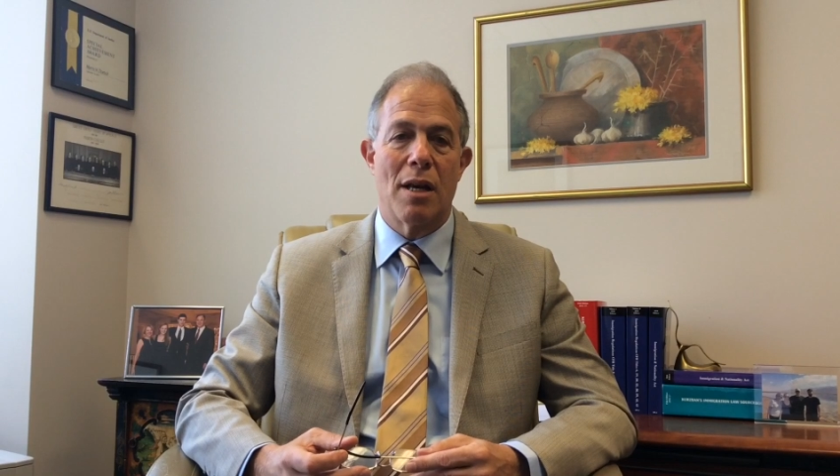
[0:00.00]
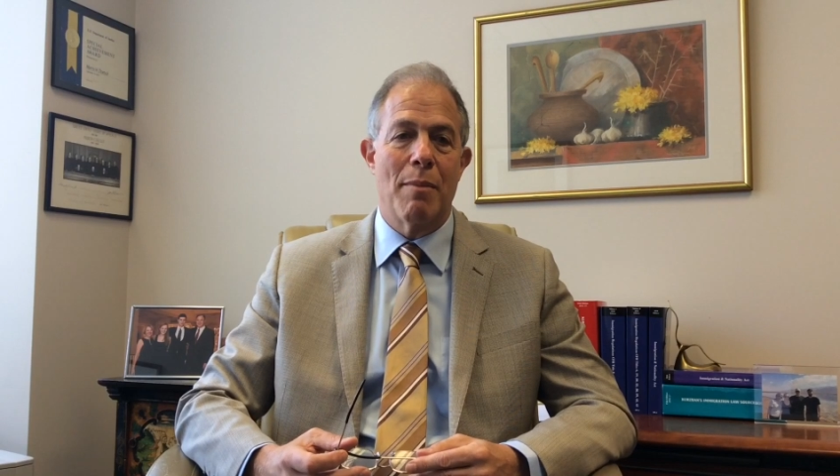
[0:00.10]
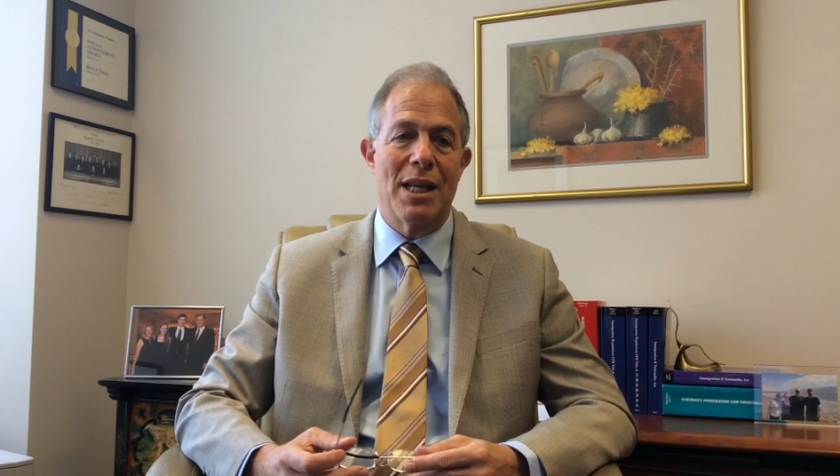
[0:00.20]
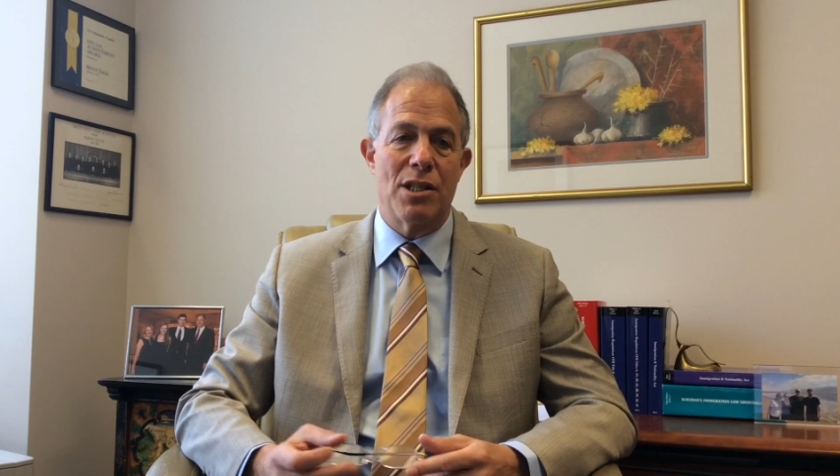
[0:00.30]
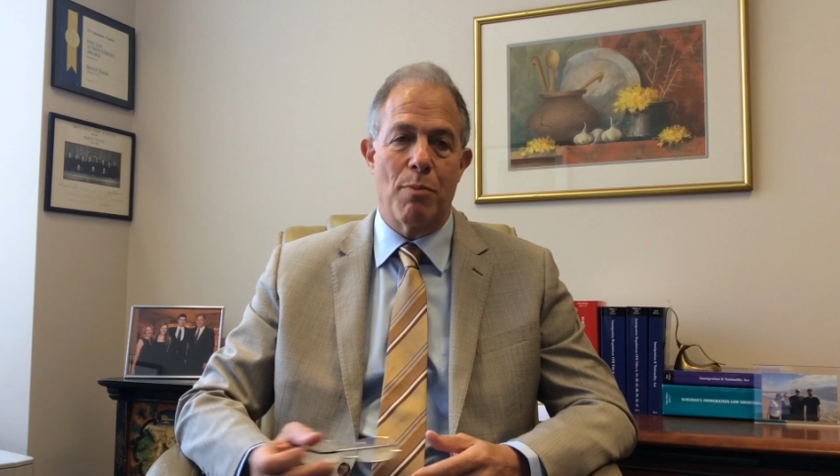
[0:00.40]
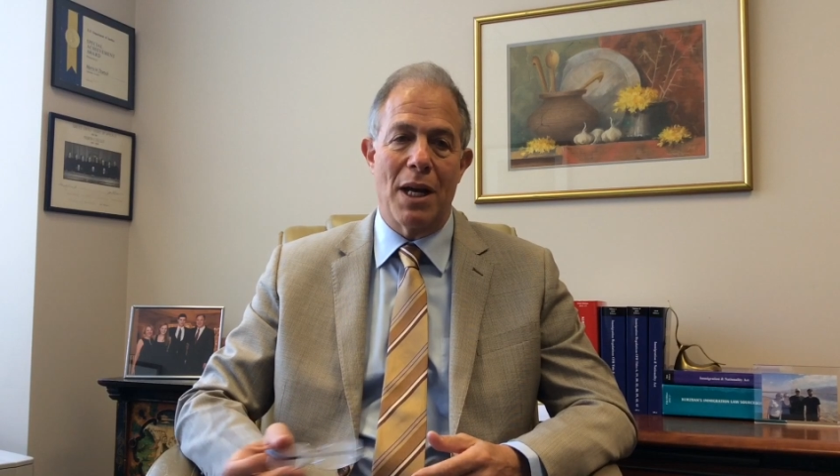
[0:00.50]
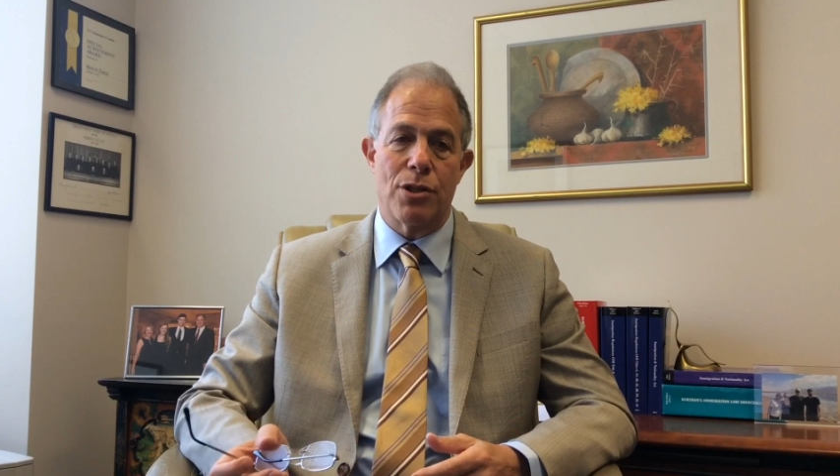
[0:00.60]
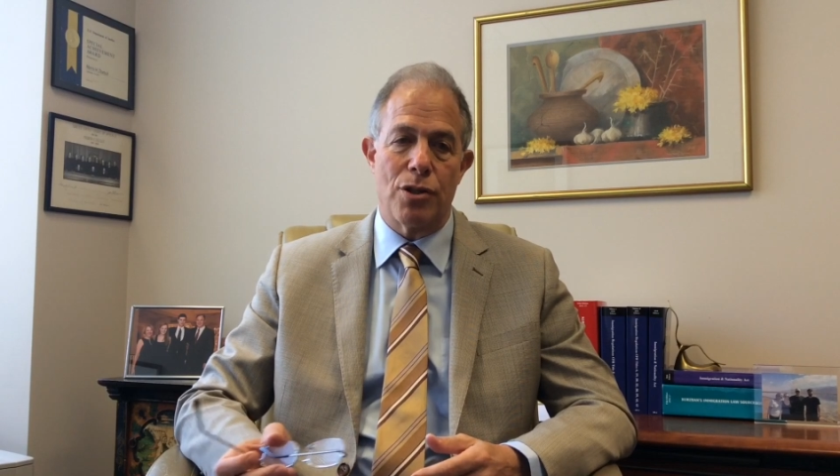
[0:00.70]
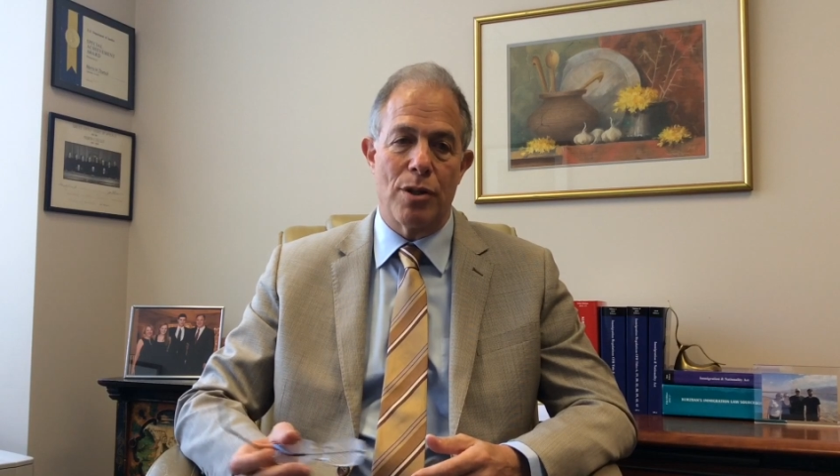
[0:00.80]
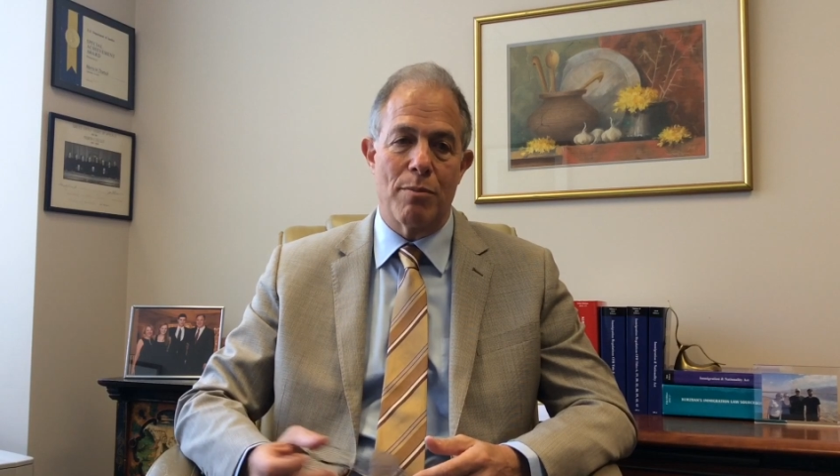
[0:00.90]
may
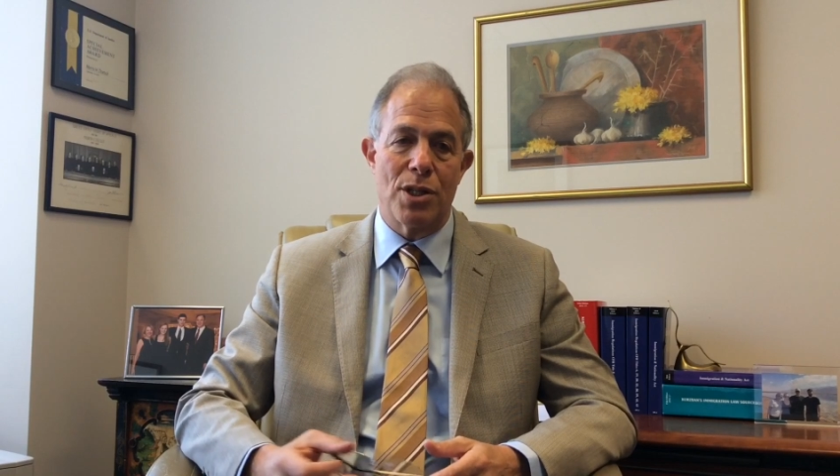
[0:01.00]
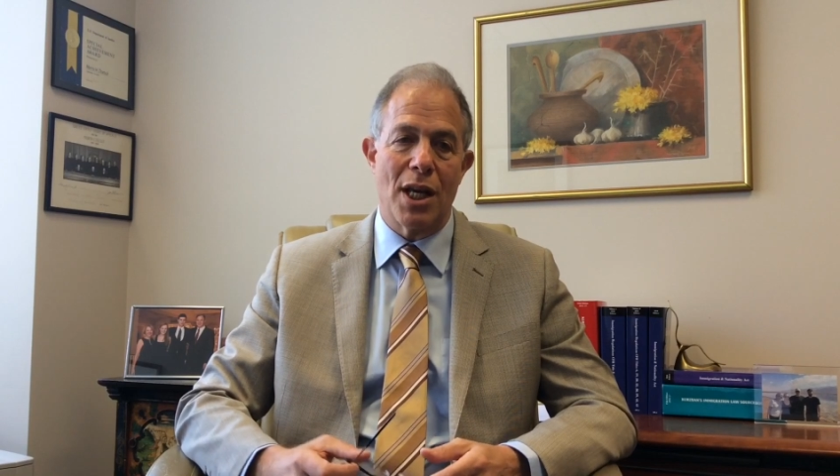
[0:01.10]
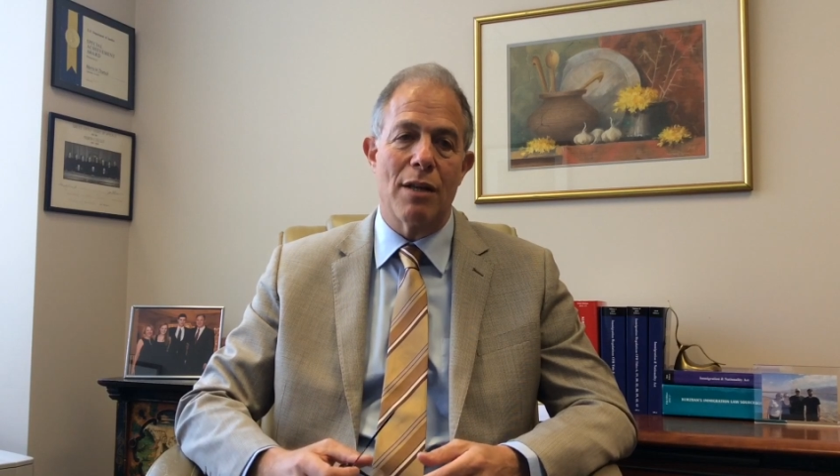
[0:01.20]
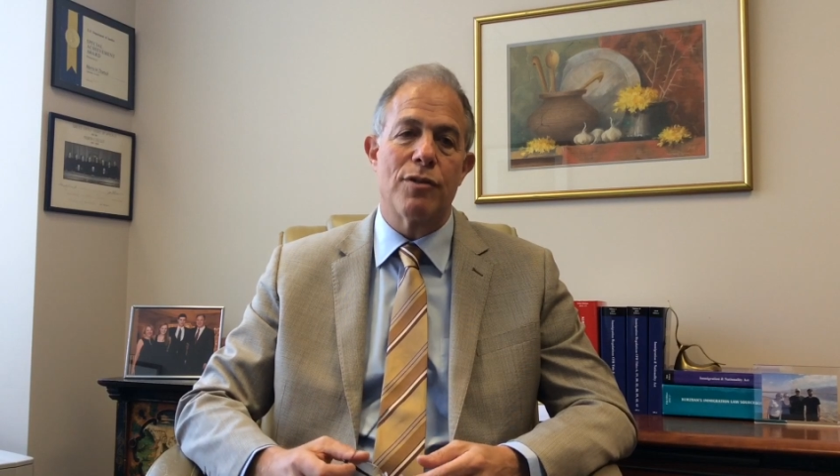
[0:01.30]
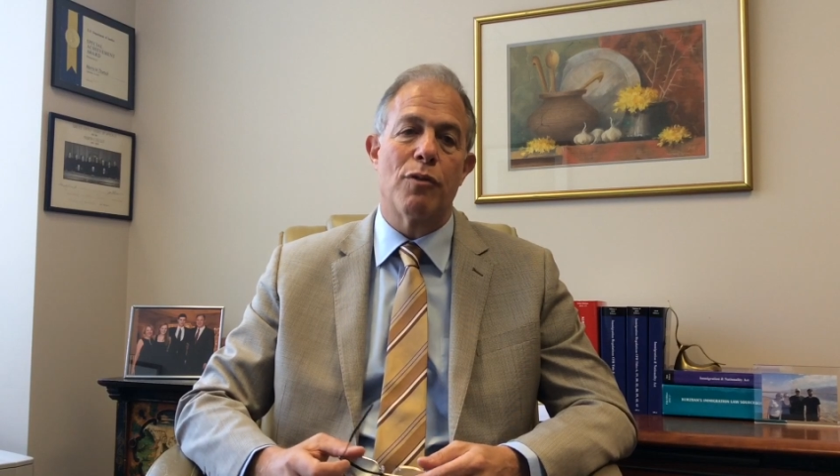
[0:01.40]
sponsor themselves